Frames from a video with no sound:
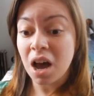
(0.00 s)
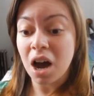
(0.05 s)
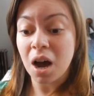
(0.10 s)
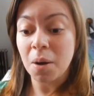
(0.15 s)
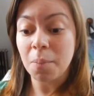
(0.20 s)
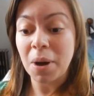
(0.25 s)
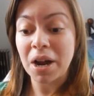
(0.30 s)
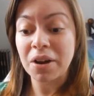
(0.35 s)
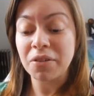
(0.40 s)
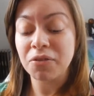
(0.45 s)

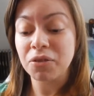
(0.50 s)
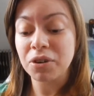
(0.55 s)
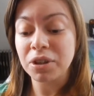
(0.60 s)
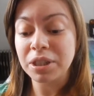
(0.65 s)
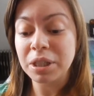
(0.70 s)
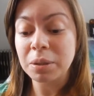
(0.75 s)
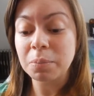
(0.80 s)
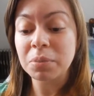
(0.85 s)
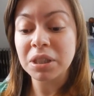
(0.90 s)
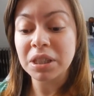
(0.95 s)
I
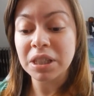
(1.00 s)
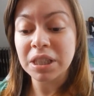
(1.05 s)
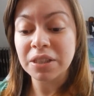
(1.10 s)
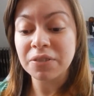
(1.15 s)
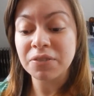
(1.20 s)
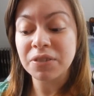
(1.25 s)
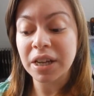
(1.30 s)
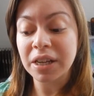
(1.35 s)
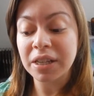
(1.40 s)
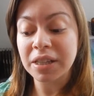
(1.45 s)
really
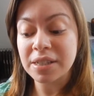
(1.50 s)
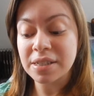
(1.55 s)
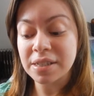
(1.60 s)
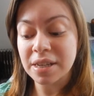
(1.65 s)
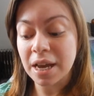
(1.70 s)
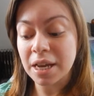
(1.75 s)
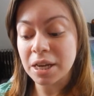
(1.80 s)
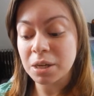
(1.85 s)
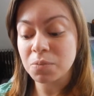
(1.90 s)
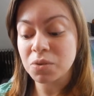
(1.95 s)
believe that these
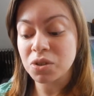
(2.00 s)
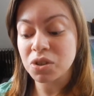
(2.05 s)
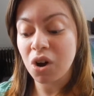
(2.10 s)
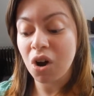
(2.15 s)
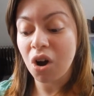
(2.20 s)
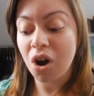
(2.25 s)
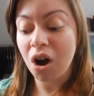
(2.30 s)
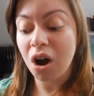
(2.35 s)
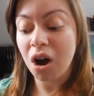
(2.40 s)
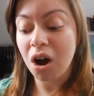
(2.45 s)
items
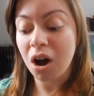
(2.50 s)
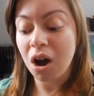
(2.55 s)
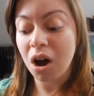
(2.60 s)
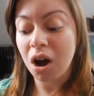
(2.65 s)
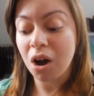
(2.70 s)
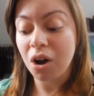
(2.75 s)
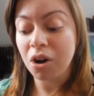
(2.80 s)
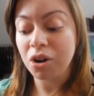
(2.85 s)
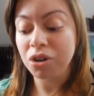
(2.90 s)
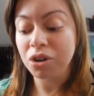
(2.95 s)

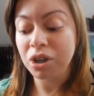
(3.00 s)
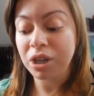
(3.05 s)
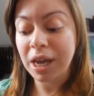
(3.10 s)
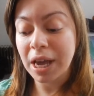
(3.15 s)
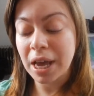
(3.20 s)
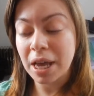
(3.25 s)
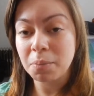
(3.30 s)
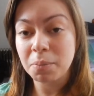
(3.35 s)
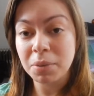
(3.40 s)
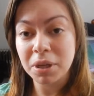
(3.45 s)

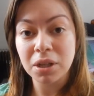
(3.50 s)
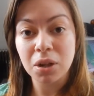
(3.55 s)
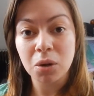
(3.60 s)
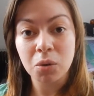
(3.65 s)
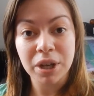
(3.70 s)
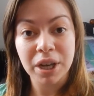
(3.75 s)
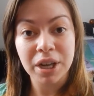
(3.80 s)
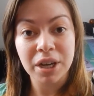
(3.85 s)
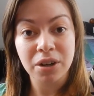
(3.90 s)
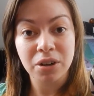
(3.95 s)
can be
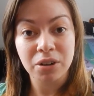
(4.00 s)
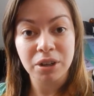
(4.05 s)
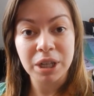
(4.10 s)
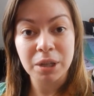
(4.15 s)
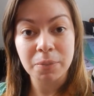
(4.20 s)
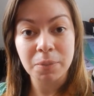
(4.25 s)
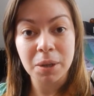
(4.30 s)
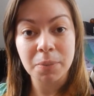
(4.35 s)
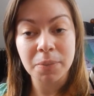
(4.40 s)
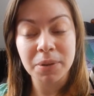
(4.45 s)
located on
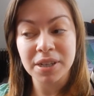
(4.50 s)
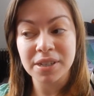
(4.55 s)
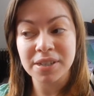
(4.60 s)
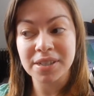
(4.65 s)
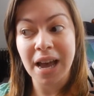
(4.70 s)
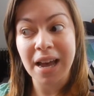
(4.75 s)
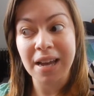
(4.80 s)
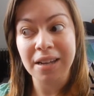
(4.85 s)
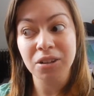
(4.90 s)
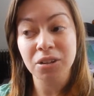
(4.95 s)
eBay because
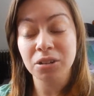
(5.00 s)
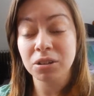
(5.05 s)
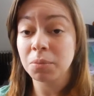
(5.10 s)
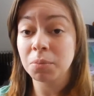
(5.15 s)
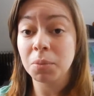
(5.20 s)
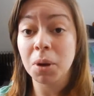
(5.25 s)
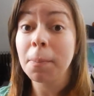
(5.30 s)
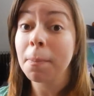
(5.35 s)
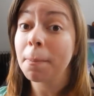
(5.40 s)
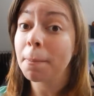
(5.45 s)
I looked
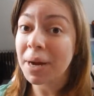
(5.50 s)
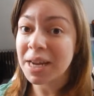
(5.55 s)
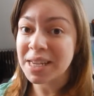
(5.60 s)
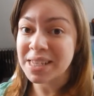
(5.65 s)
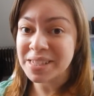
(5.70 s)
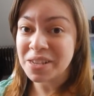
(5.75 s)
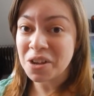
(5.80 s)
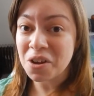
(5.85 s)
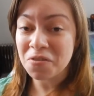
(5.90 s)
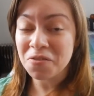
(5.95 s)
them up
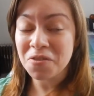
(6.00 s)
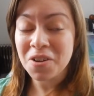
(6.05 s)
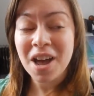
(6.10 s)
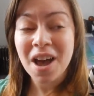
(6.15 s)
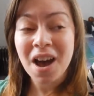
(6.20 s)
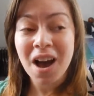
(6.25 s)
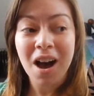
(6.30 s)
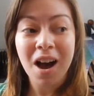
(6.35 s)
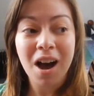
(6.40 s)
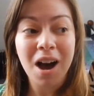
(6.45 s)
myself,
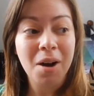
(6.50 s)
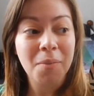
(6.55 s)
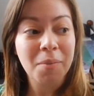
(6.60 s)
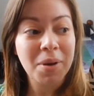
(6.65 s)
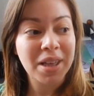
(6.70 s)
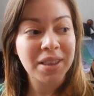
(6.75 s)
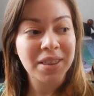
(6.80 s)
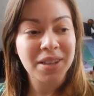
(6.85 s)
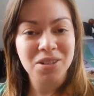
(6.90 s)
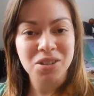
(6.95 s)

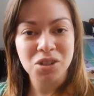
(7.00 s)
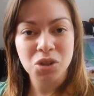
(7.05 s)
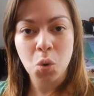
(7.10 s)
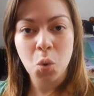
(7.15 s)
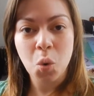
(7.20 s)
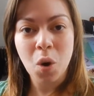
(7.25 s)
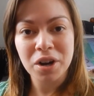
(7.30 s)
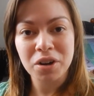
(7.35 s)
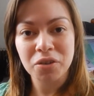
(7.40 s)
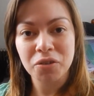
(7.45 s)
and there's
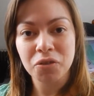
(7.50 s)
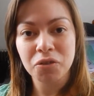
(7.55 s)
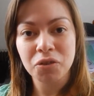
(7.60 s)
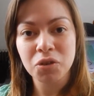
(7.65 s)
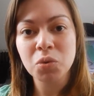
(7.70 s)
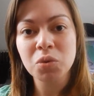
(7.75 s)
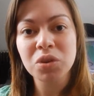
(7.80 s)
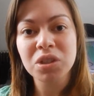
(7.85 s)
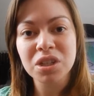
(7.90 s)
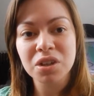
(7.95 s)
quite a
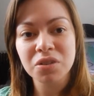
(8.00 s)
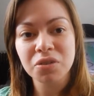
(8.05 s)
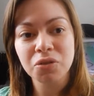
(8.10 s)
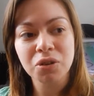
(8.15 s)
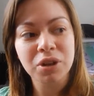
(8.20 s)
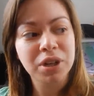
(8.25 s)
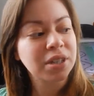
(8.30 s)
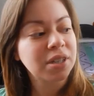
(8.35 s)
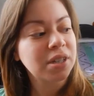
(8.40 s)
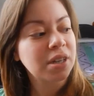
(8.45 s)
few
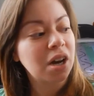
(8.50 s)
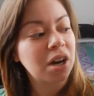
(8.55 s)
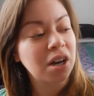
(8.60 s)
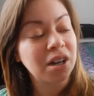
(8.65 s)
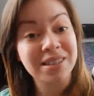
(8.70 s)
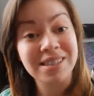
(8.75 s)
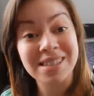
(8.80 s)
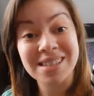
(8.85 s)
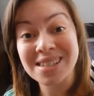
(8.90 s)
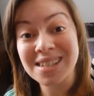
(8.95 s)
different
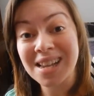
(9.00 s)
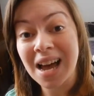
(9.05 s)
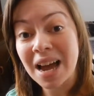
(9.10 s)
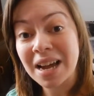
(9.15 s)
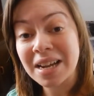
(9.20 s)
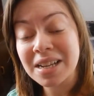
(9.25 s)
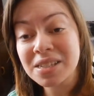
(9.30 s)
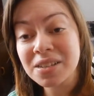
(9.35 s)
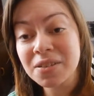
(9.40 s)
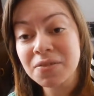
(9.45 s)

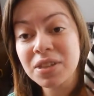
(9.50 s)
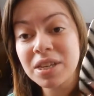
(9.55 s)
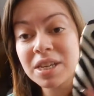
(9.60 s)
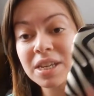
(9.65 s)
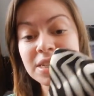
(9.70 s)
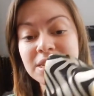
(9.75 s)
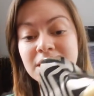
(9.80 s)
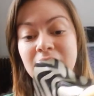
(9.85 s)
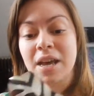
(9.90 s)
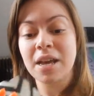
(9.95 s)
designs of
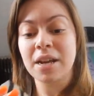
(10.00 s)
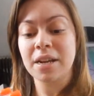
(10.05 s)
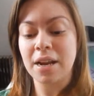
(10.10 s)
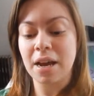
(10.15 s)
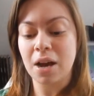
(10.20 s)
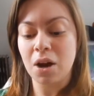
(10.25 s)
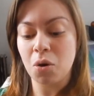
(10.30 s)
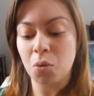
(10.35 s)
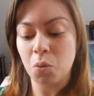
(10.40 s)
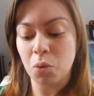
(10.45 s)
these.
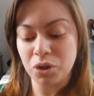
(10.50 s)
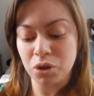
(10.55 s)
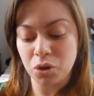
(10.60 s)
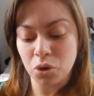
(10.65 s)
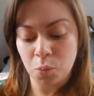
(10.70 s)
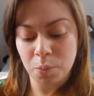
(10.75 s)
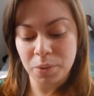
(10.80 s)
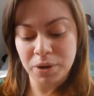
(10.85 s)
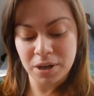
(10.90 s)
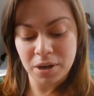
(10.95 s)
Now, when you
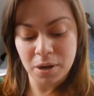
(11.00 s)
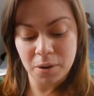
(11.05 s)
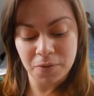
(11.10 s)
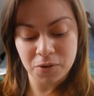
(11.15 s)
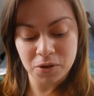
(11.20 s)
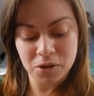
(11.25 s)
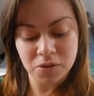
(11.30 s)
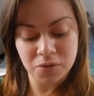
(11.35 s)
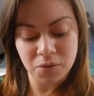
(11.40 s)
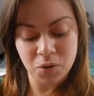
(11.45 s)
open it up,
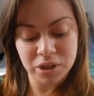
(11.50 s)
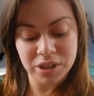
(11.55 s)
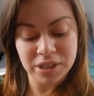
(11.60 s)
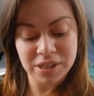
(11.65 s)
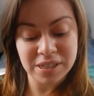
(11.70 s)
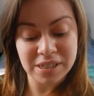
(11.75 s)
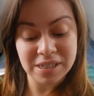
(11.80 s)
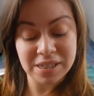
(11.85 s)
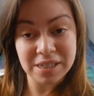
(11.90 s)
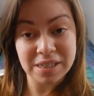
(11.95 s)
first of all,
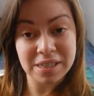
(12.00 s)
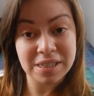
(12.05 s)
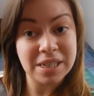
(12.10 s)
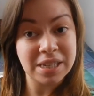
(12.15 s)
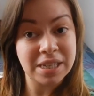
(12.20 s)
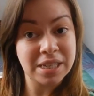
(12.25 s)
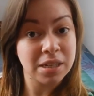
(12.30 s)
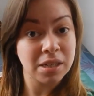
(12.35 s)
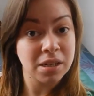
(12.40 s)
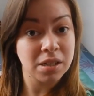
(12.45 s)
this is a
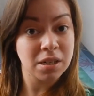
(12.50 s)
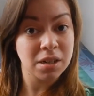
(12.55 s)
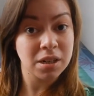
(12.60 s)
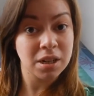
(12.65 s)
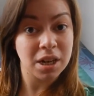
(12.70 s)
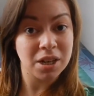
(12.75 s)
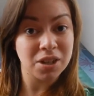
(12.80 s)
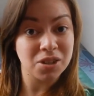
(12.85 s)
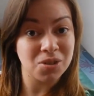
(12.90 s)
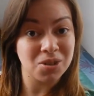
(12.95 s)
tin,
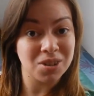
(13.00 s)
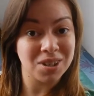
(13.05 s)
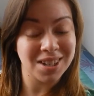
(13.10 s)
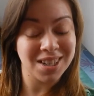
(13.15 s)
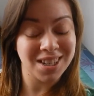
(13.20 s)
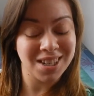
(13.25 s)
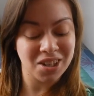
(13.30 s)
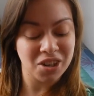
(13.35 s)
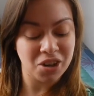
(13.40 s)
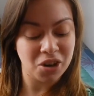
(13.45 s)
as you can
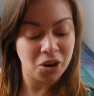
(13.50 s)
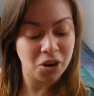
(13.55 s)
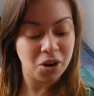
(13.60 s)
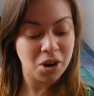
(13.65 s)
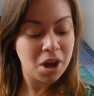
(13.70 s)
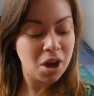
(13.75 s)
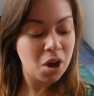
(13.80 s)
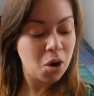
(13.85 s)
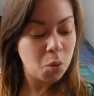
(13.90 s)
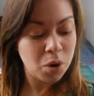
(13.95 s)
hear.
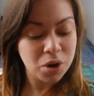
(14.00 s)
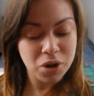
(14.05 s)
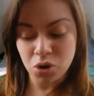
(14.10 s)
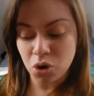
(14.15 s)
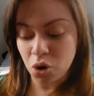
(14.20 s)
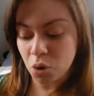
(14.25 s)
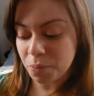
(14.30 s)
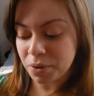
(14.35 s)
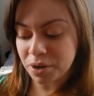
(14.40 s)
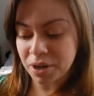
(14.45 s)
When
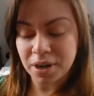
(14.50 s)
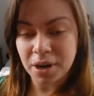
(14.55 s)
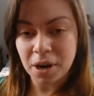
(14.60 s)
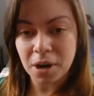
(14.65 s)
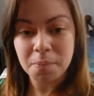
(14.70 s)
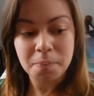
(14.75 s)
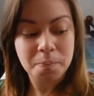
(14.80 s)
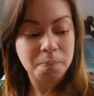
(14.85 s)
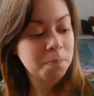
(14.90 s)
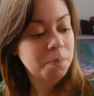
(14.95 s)
you open it
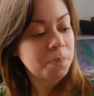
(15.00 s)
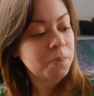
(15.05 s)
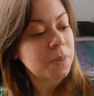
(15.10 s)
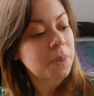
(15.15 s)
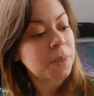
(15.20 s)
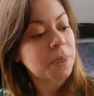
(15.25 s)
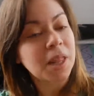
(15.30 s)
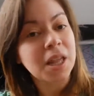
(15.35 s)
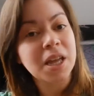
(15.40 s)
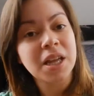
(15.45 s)
up,
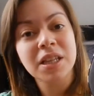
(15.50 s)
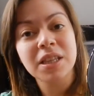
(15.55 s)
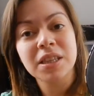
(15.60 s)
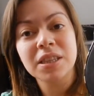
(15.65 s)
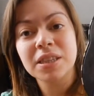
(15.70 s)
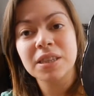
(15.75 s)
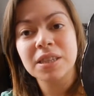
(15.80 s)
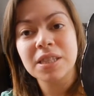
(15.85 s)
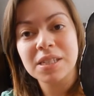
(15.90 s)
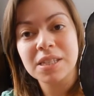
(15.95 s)

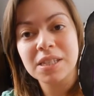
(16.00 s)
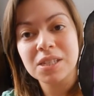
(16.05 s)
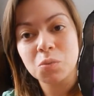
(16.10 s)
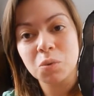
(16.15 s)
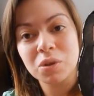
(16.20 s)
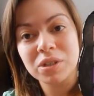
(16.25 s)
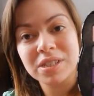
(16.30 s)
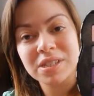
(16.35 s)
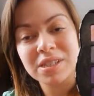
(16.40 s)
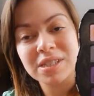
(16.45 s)
this is
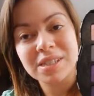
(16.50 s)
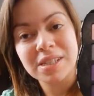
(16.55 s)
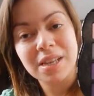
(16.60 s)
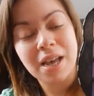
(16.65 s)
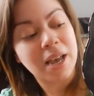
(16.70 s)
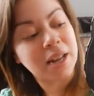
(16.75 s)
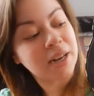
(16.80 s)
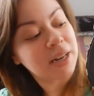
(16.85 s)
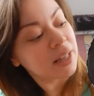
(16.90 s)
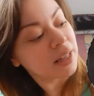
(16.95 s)
what's
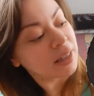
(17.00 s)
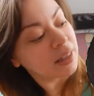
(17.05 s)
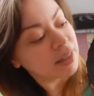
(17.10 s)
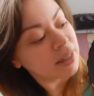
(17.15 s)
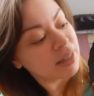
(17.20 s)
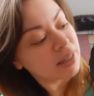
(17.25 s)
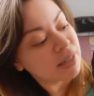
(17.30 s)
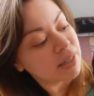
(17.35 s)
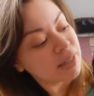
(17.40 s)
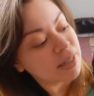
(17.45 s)
inside.
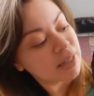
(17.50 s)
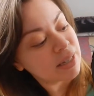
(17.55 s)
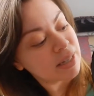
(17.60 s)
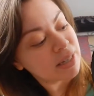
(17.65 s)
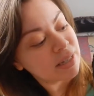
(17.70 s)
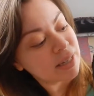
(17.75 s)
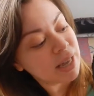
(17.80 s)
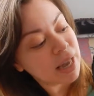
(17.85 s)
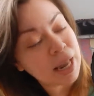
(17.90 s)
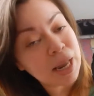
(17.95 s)
This
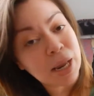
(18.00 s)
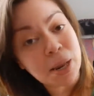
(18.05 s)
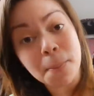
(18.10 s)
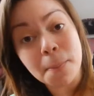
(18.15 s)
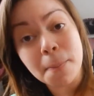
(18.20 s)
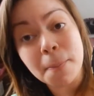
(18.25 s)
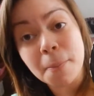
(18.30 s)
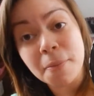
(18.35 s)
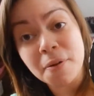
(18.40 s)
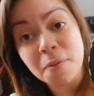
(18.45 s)
is a
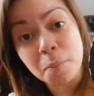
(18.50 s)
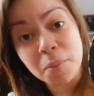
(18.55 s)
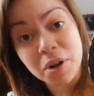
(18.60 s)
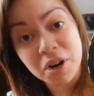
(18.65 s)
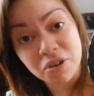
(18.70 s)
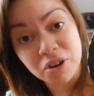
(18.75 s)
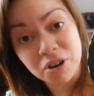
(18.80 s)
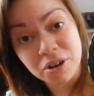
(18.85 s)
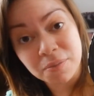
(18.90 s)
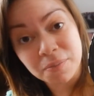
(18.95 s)

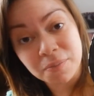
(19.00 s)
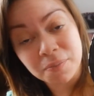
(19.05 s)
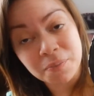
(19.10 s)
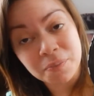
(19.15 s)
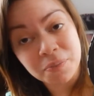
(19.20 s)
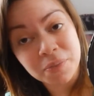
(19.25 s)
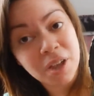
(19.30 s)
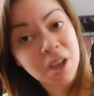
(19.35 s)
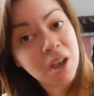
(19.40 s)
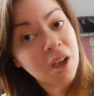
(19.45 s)
mirror,
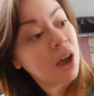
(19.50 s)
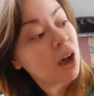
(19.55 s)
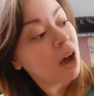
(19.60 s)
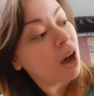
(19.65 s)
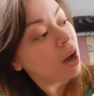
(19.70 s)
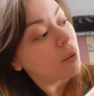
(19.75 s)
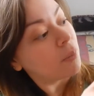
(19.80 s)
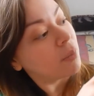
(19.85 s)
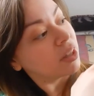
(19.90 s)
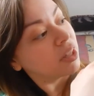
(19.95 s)

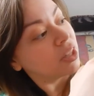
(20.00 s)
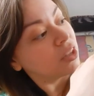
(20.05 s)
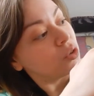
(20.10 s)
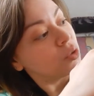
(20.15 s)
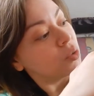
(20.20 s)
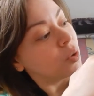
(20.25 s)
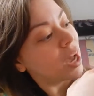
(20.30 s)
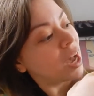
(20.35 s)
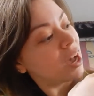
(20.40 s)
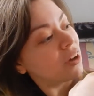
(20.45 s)
and then
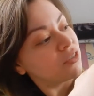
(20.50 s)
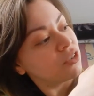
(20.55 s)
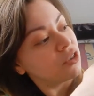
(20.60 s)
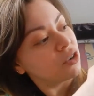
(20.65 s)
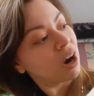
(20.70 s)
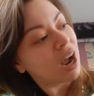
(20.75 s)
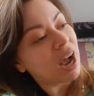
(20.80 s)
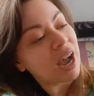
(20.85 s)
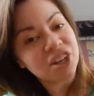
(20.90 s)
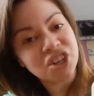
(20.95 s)
you have
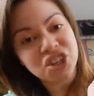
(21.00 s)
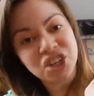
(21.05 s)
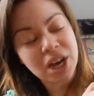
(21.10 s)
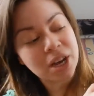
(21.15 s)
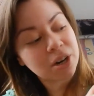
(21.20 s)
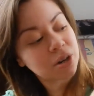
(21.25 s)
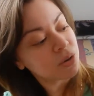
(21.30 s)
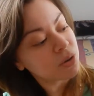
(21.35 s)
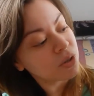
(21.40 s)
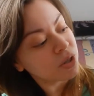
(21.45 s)
your
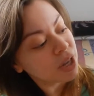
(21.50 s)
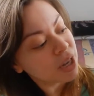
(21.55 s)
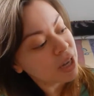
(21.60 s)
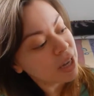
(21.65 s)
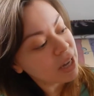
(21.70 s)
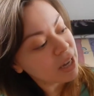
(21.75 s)
eyeshadows.